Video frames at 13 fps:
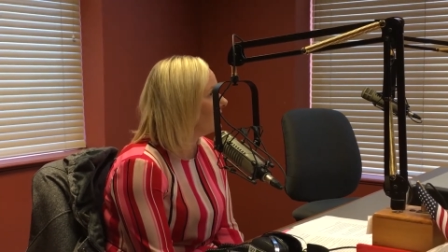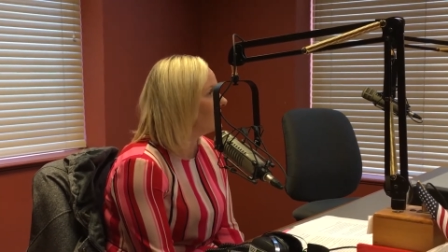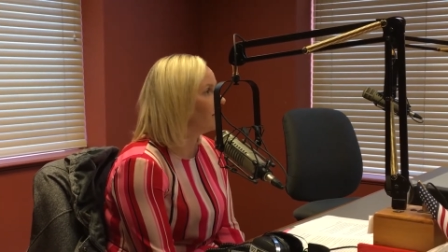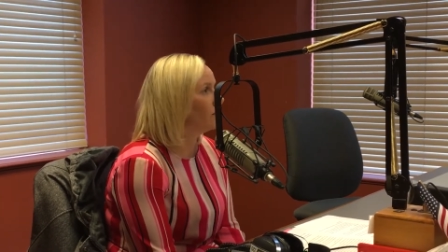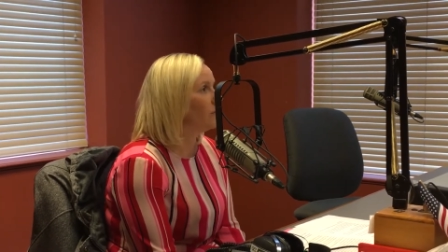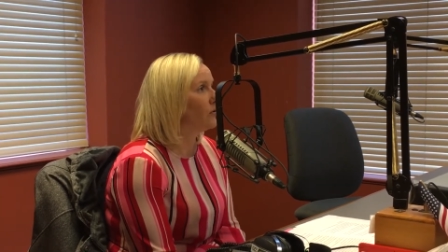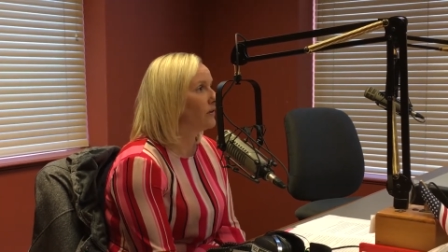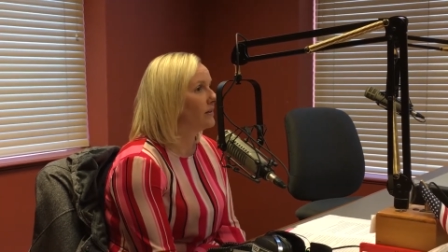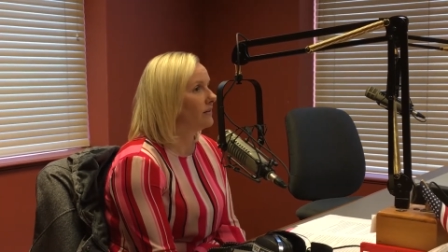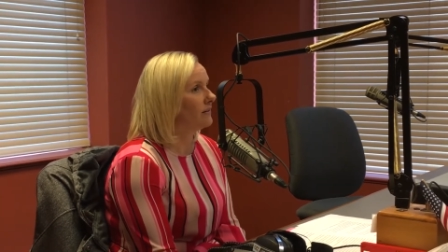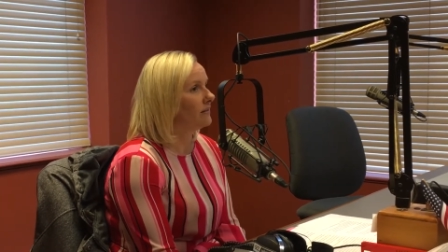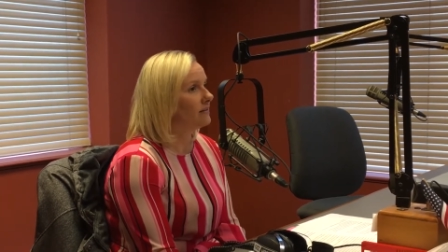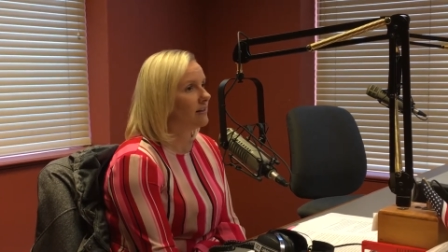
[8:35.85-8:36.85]
it's
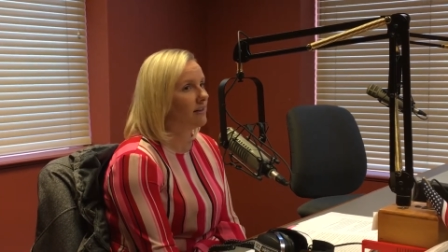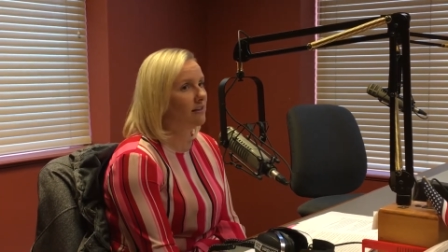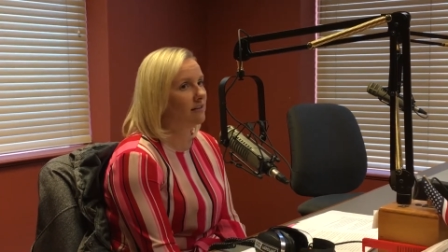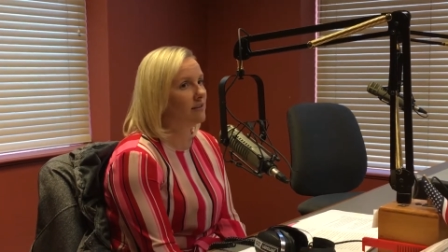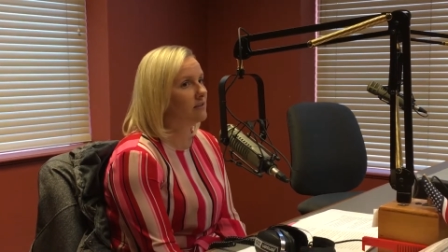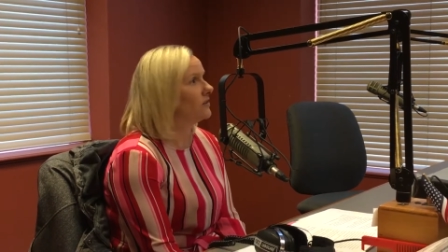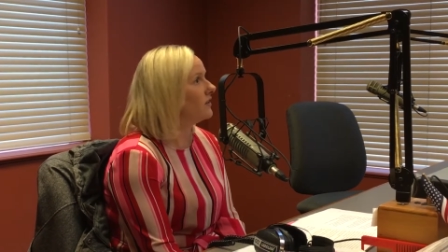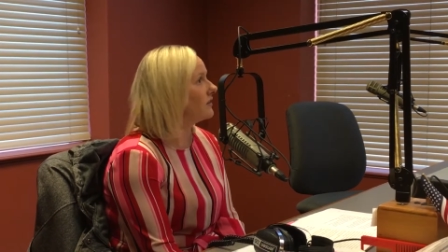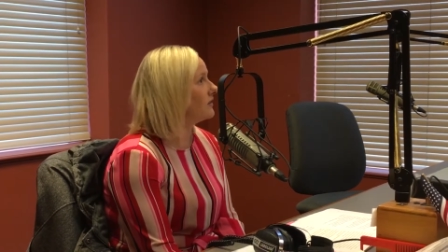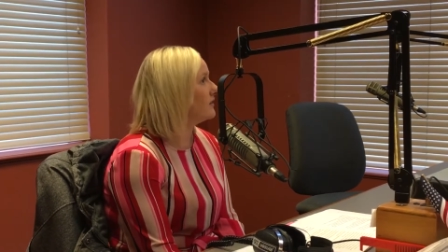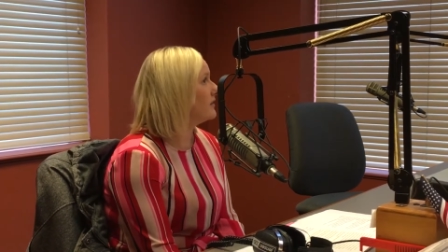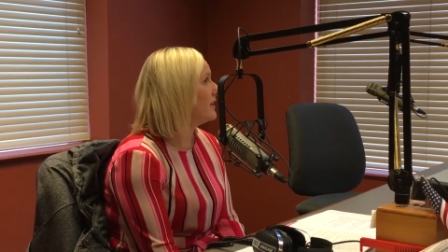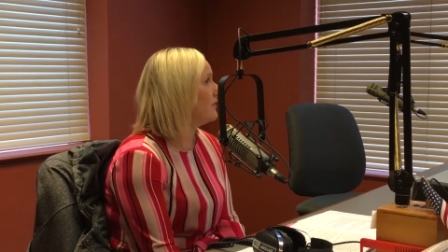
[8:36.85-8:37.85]
important that these
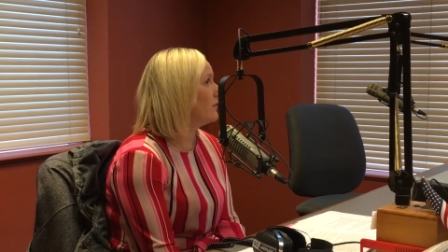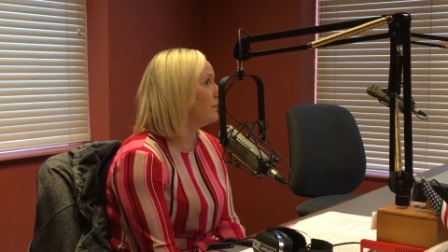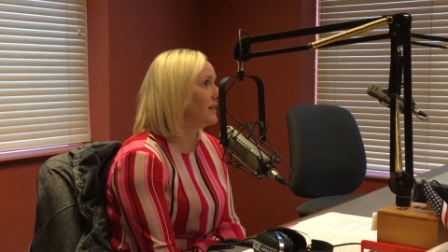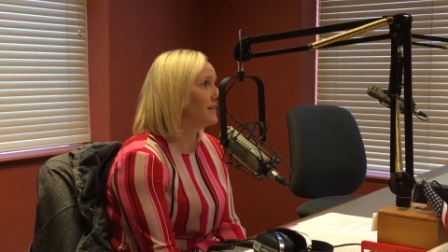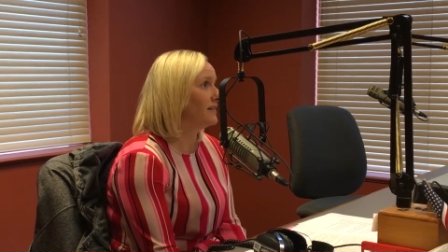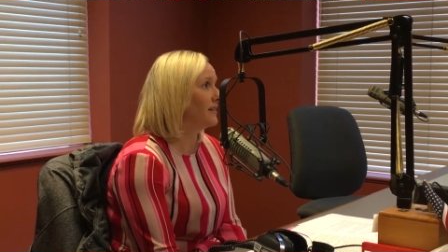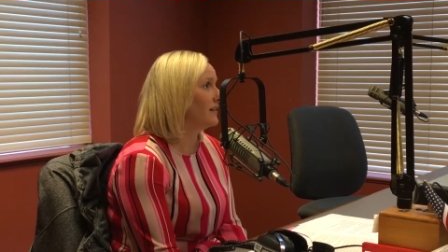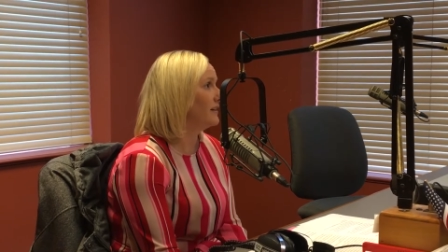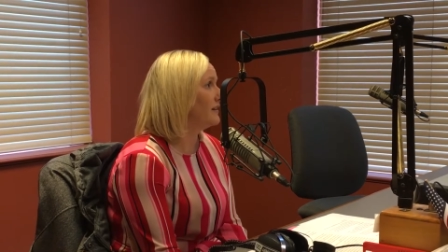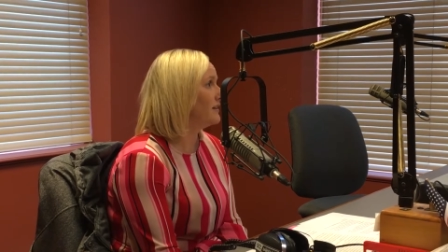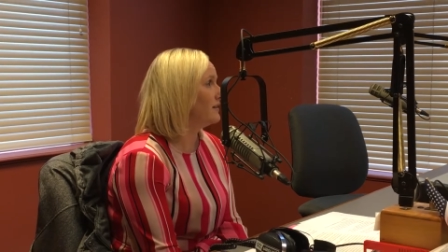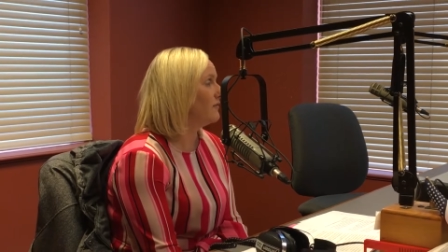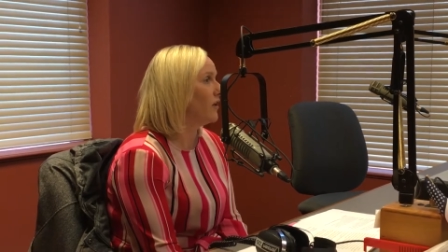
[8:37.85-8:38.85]
doctors have a baseline to
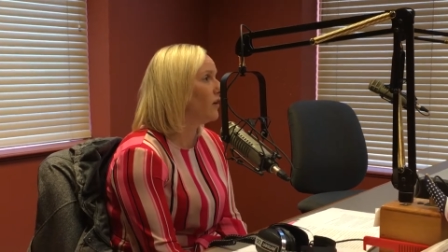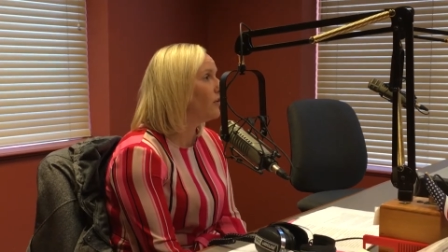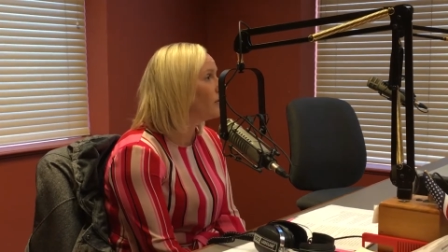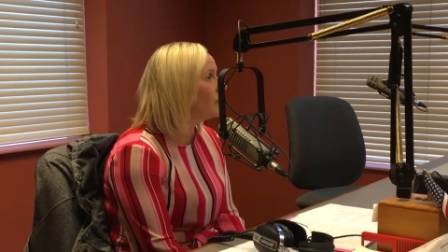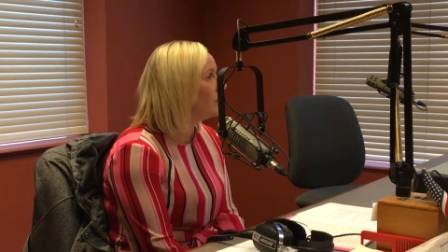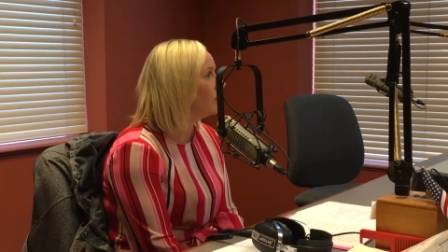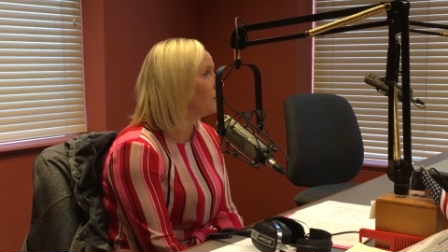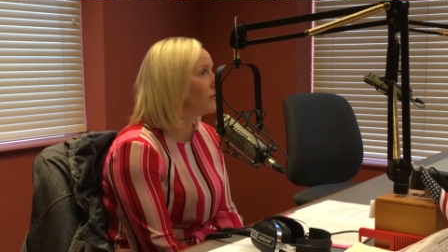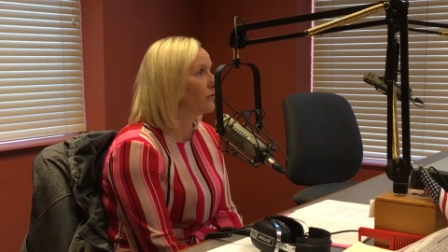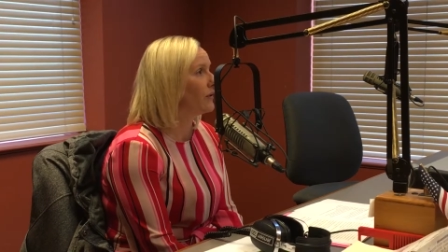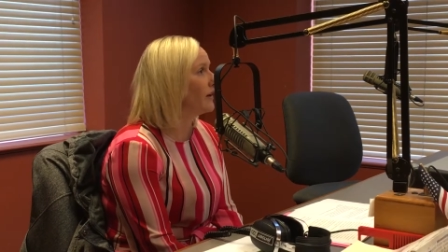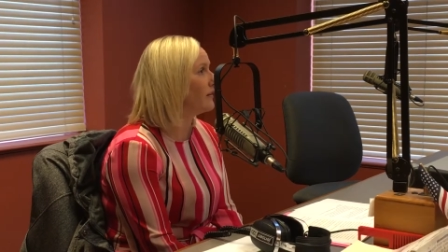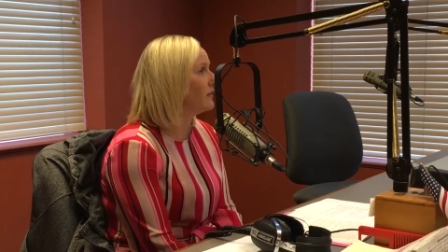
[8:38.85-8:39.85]
follow you
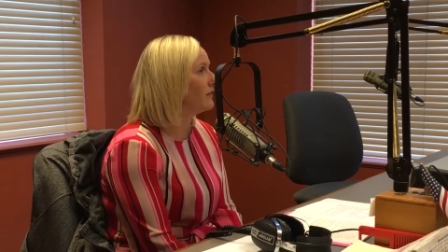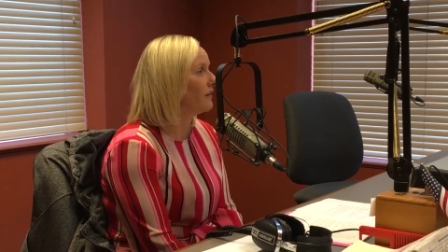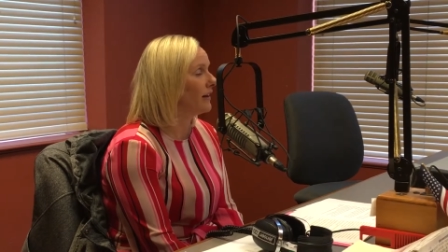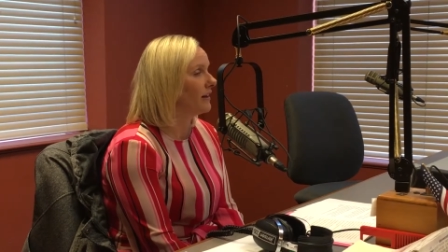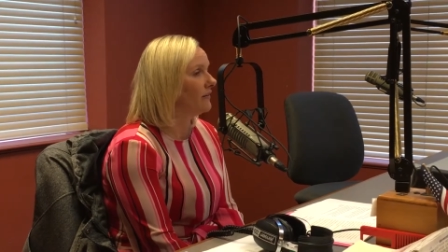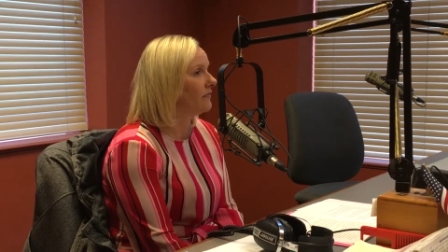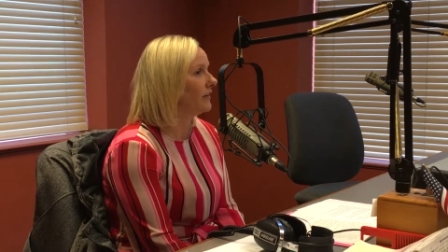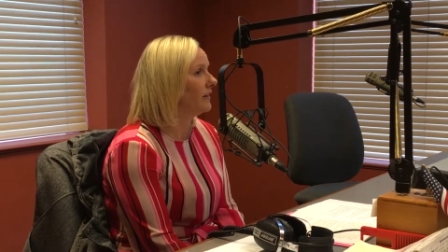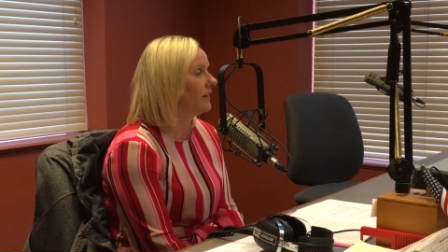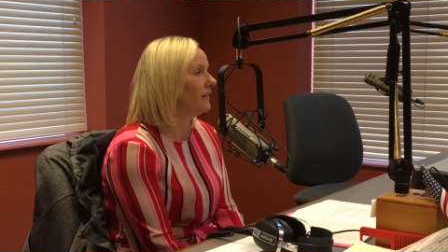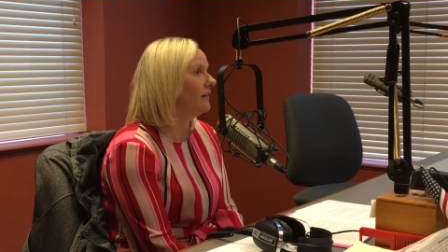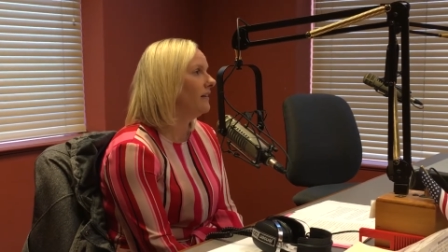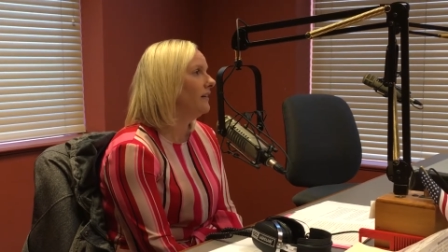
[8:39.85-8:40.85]
throughout your life. And,